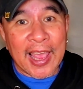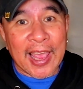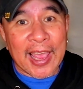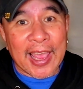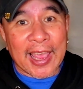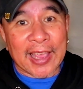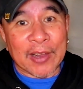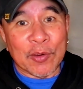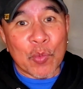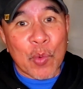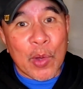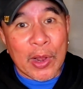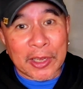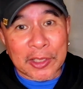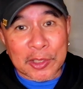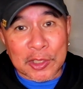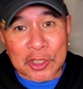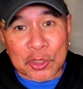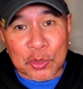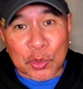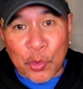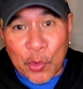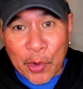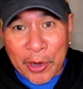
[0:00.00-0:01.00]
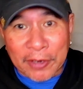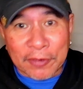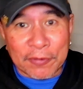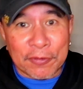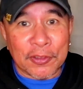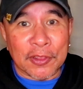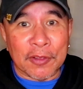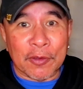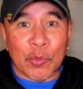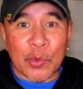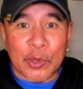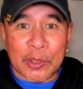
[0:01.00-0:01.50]
and while it's great for
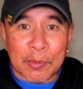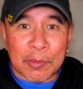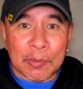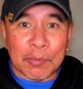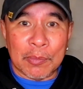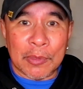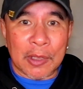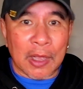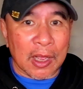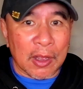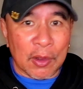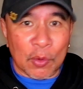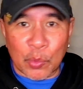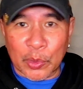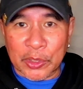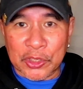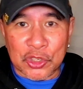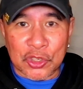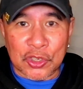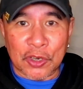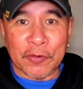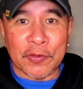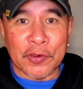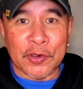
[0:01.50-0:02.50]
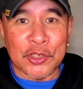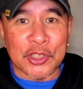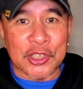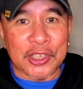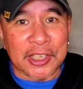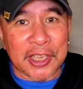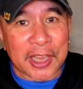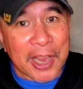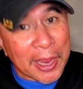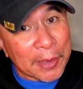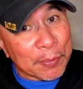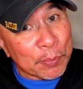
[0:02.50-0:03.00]
the windsurfers and
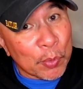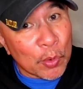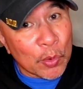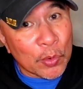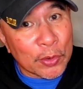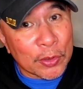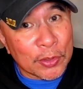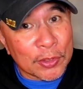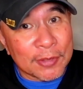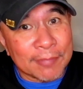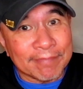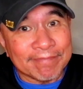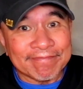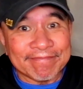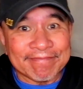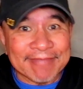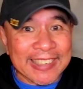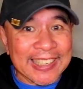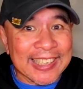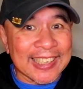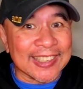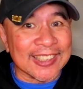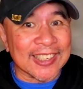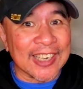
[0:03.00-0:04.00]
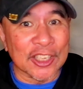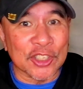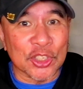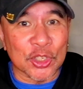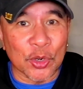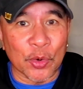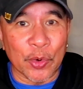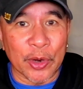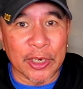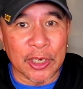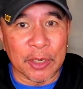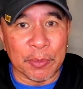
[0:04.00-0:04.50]
kiteboarders, not so
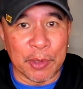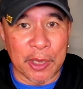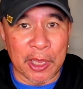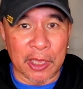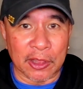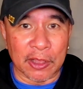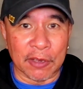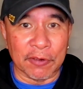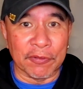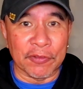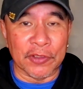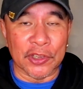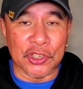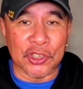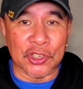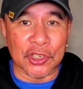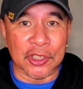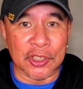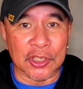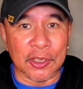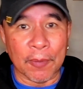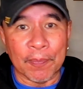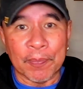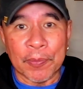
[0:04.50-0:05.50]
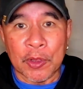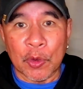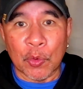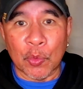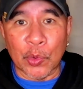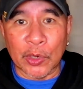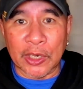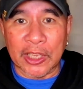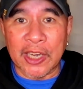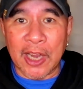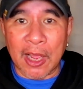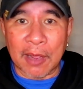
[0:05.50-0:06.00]
great to be out there fishing. So
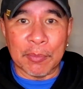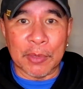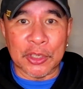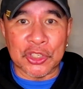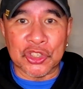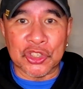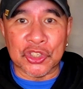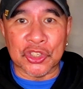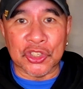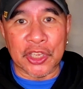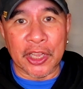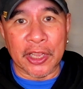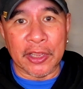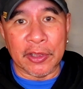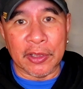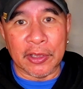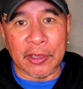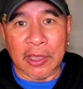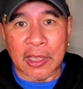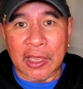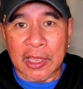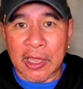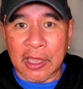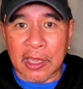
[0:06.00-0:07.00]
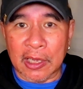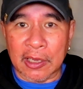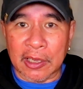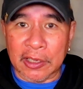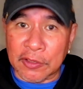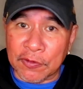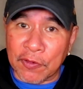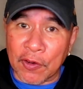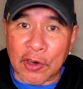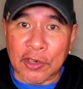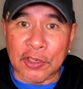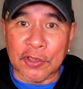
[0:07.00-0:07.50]
really not much to tell you as
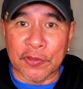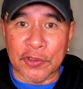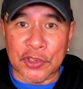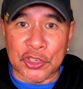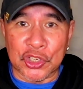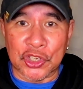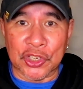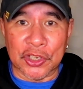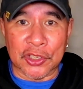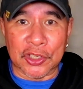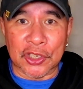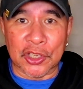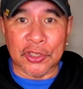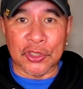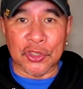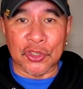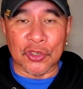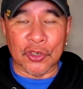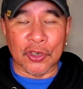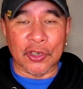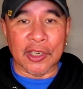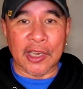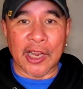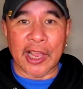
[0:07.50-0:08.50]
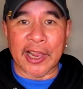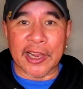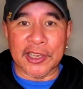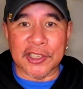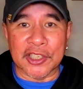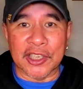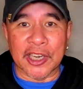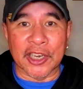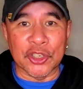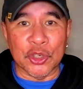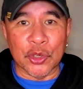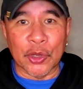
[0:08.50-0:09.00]
far as fishing is concerned. Like I said,
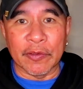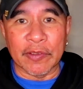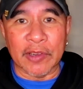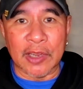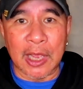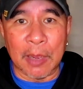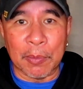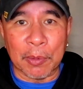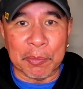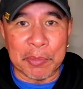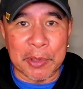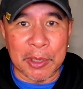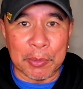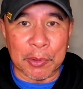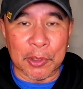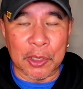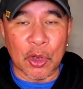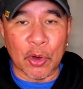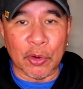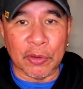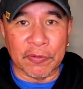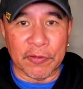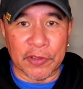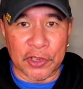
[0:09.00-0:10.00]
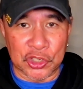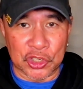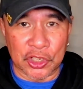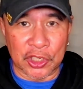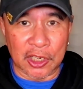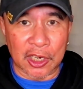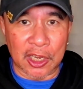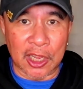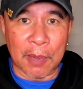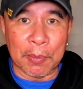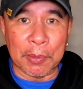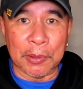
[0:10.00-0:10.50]
I do have a couple people going fishing in a
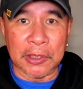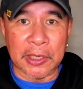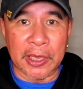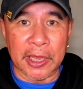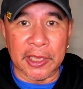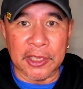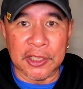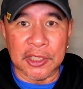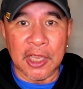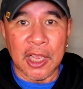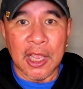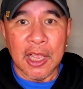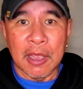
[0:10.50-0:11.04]
couple days.